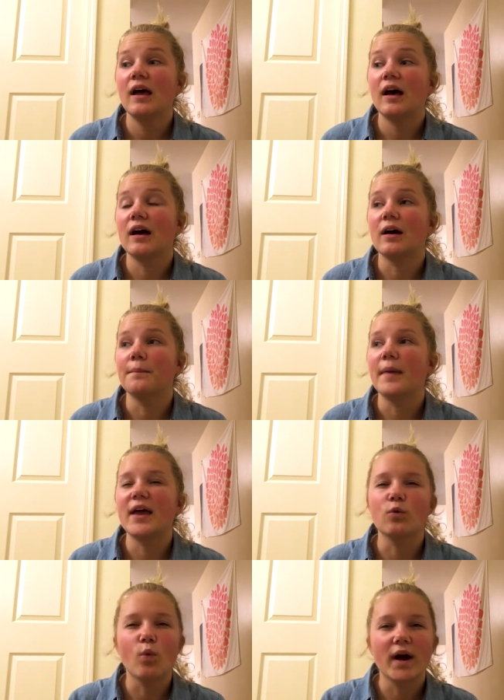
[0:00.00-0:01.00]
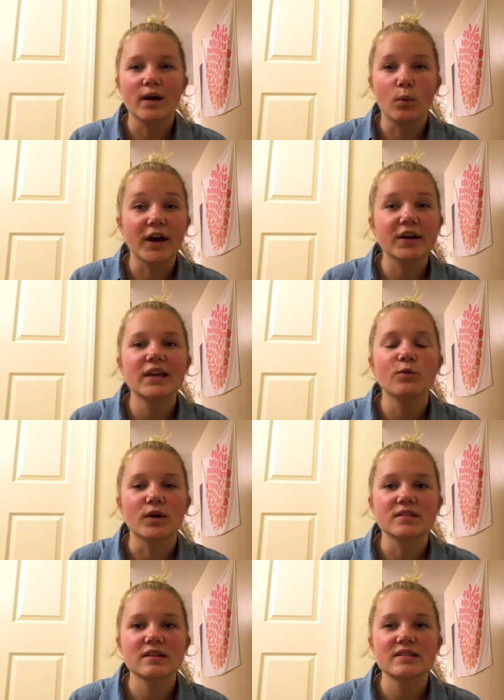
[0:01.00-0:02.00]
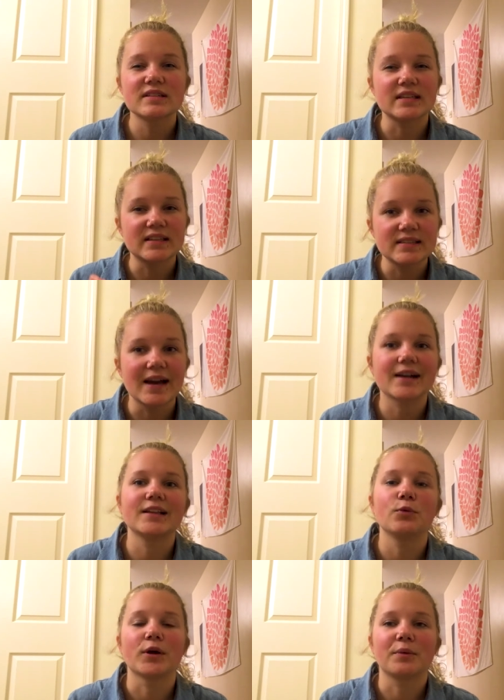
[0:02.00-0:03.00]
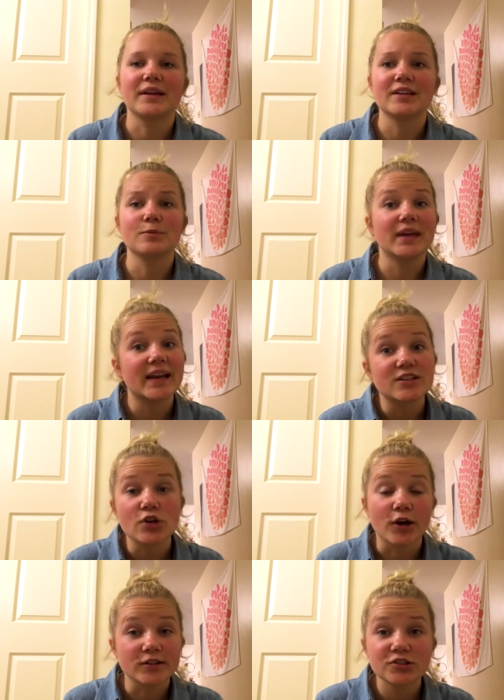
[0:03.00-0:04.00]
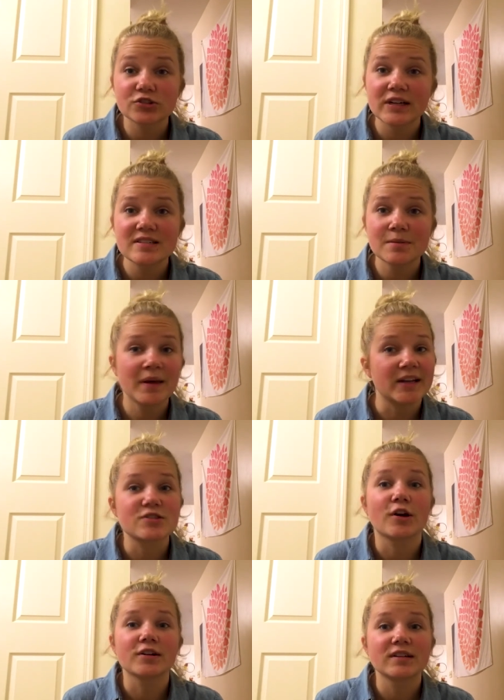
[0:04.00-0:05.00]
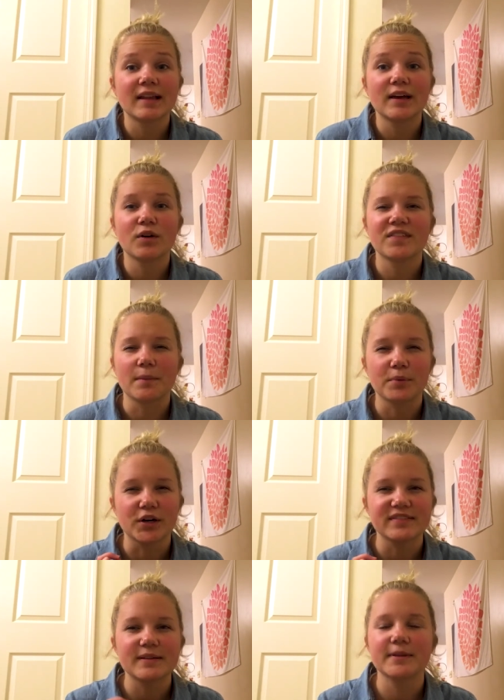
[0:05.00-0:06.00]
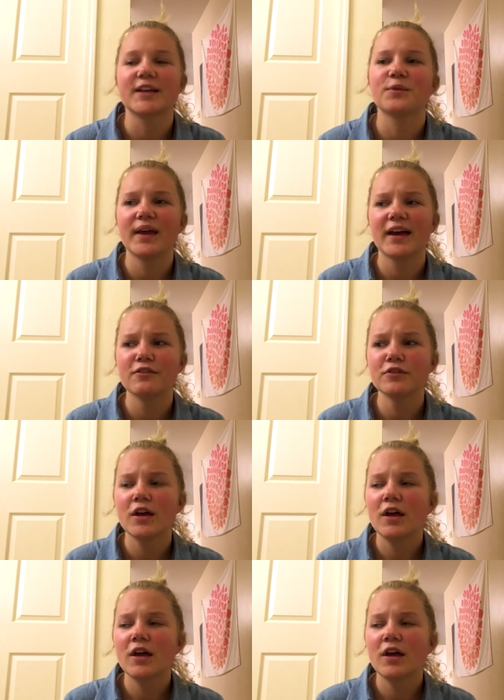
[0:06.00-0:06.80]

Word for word: Um, and what where he wants us is exactly where we need to be. And it's hard to trust him and it's hard to let go of that perfect plan we have.